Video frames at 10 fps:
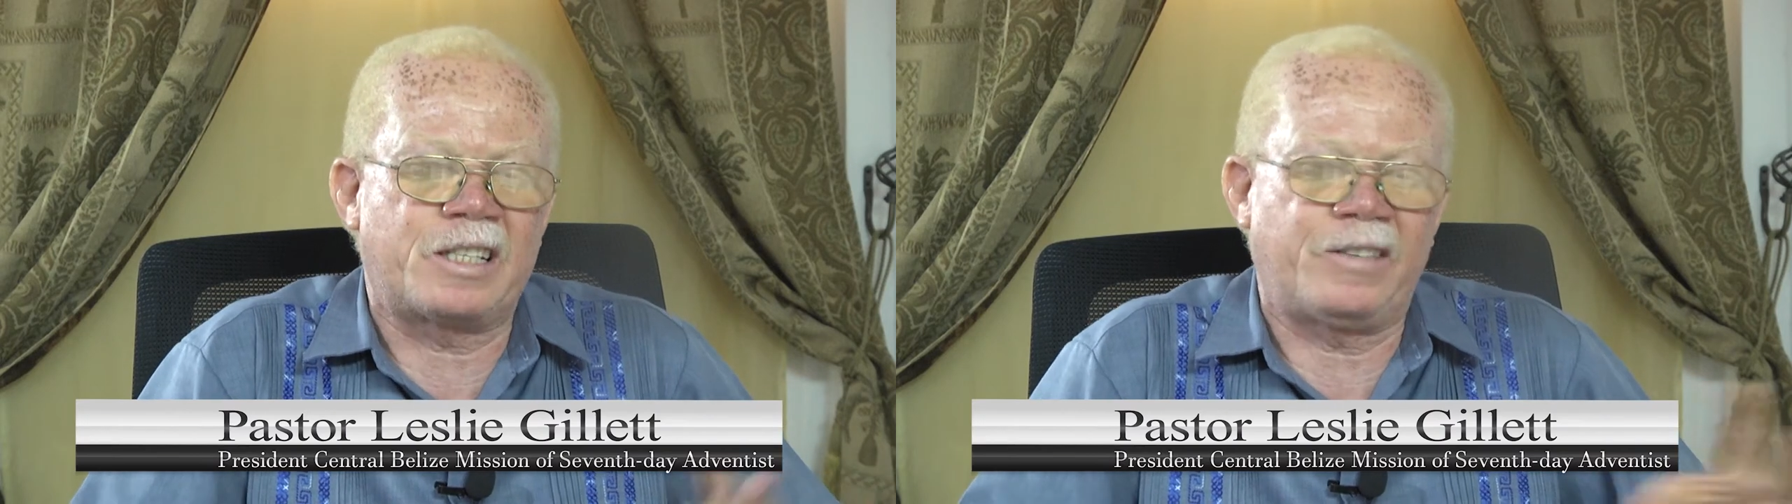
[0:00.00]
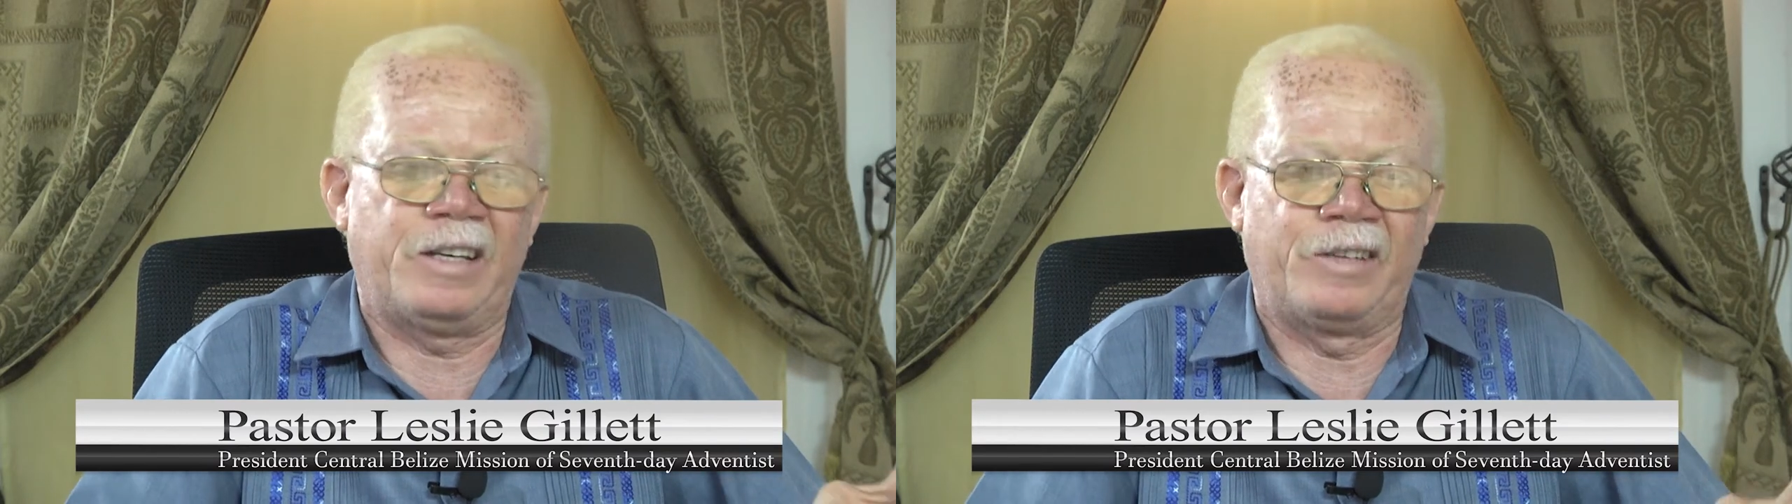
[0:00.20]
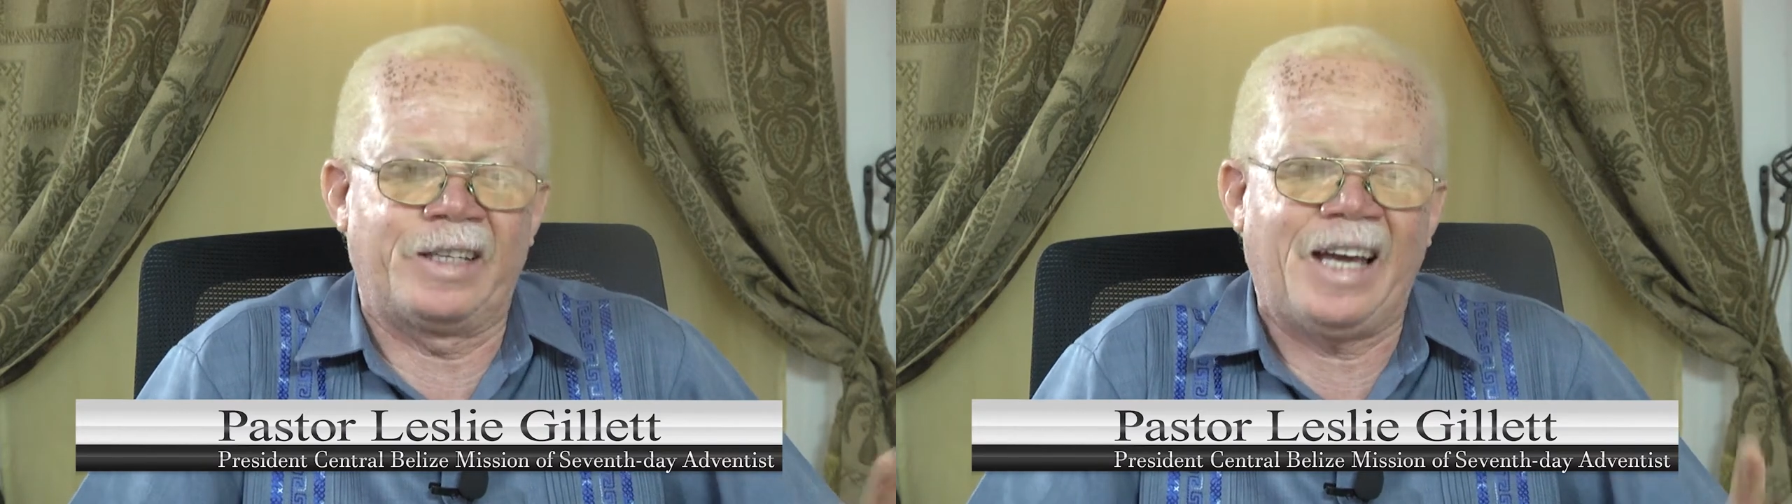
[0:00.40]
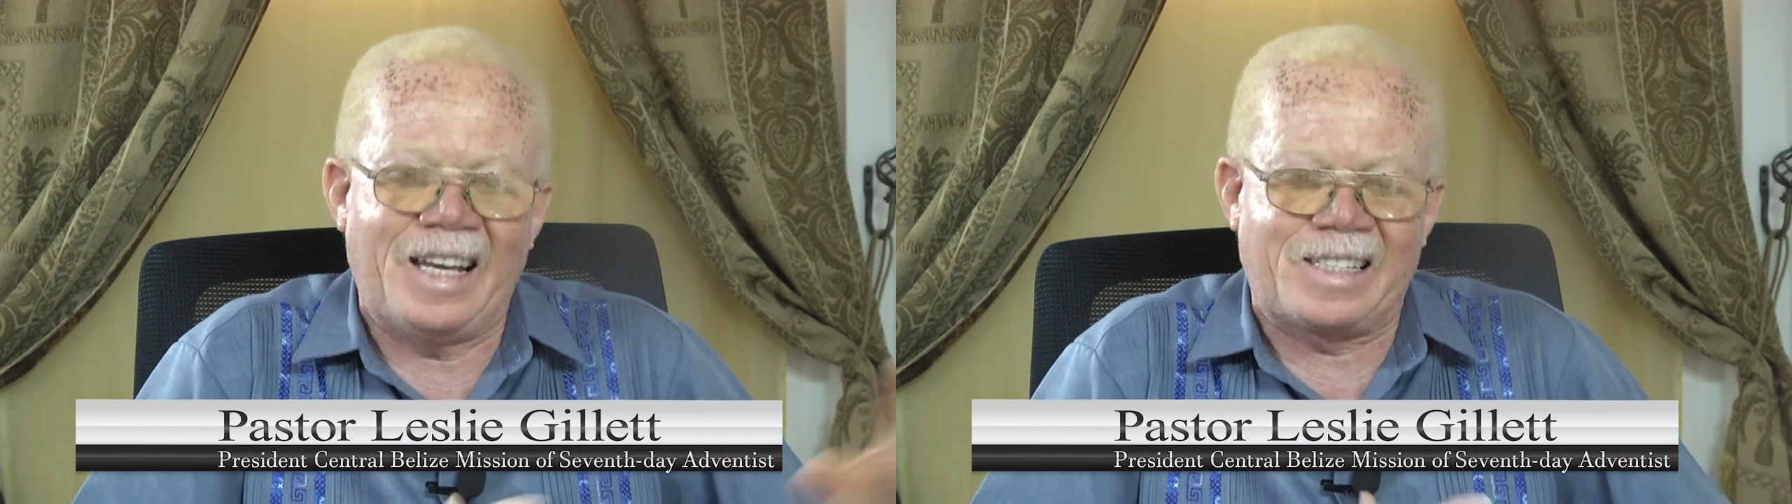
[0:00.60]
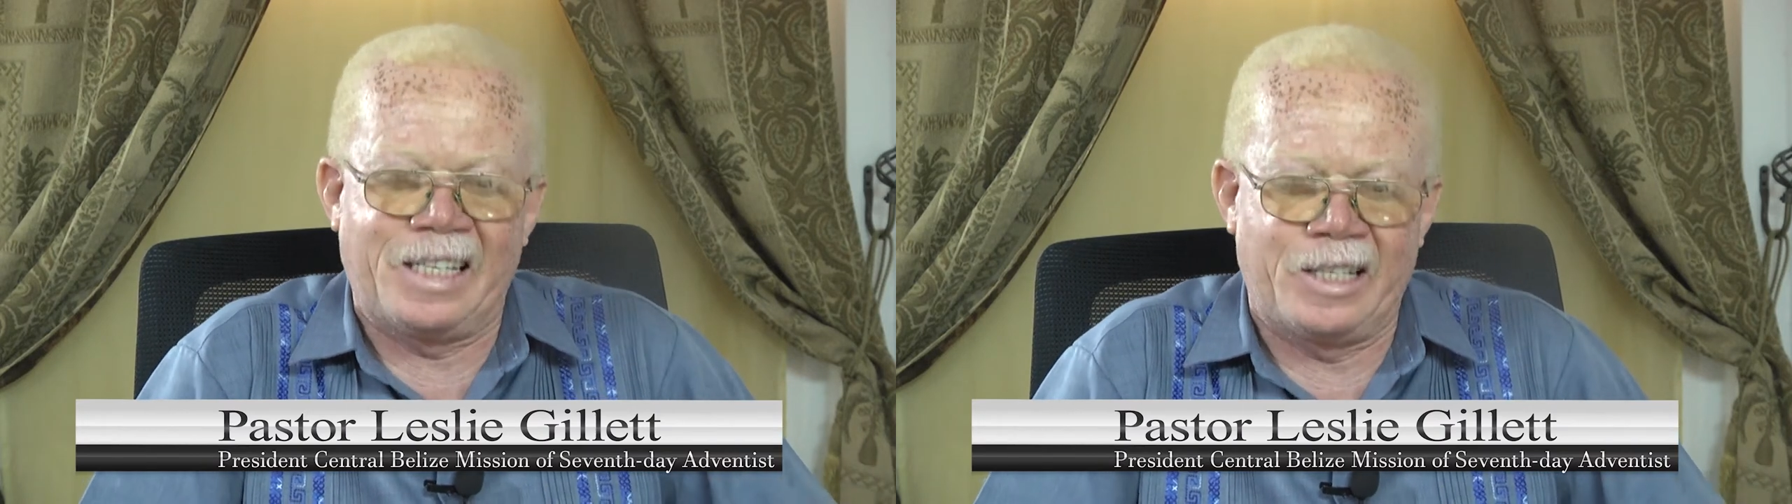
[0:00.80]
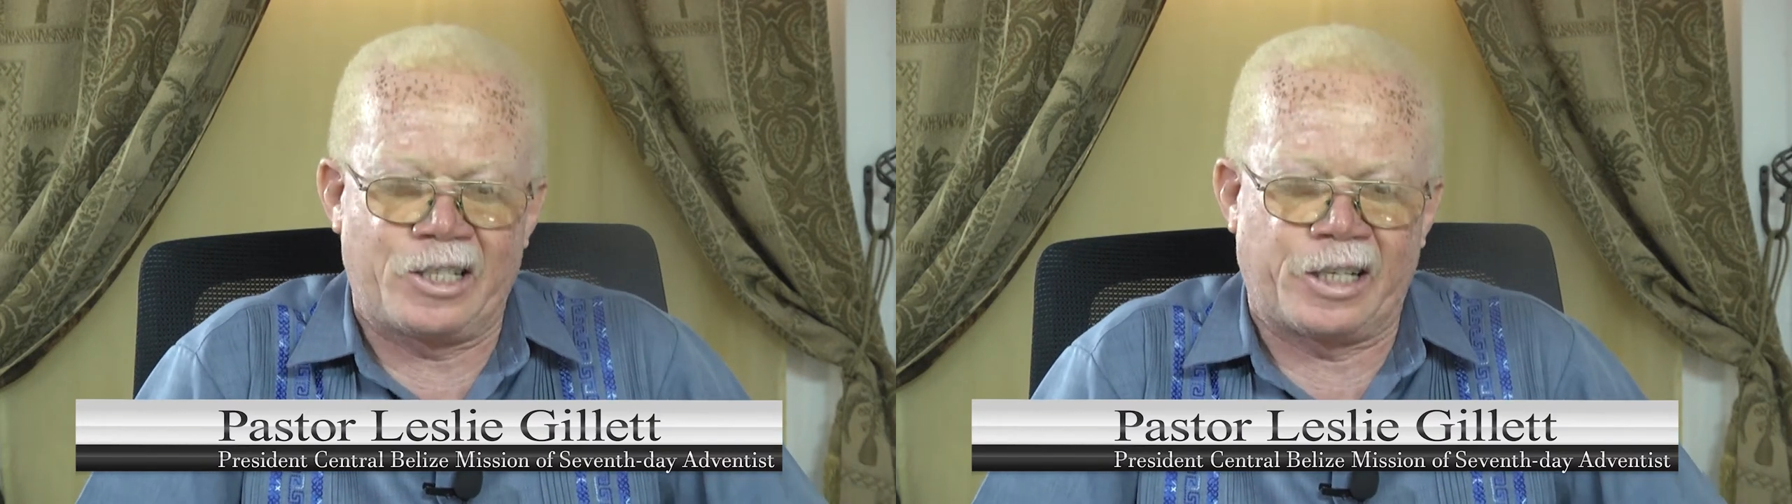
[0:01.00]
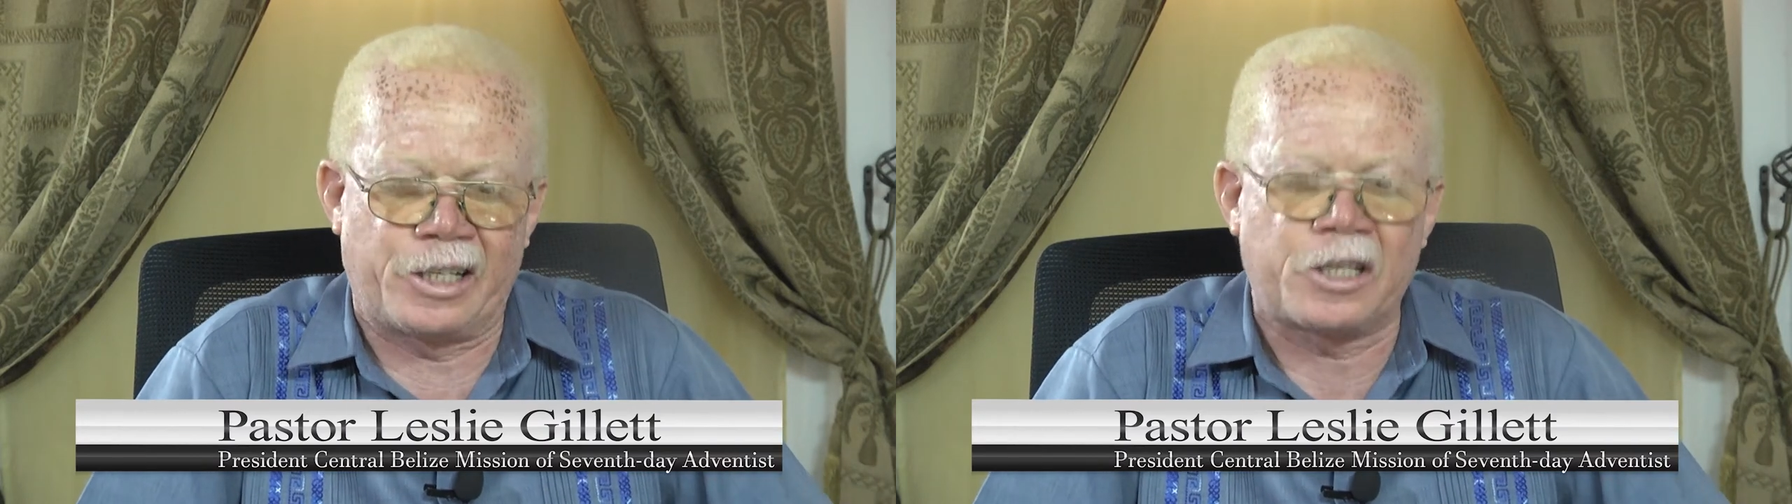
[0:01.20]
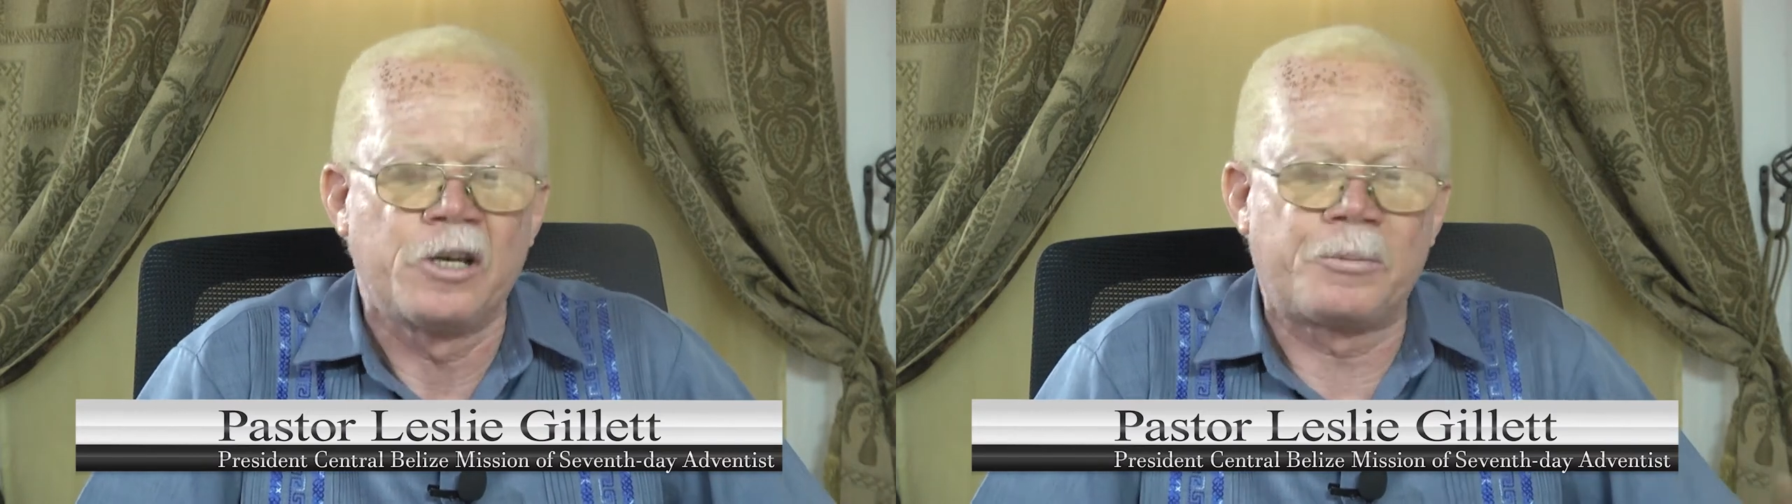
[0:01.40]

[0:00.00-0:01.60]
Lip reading: of heaven as angels,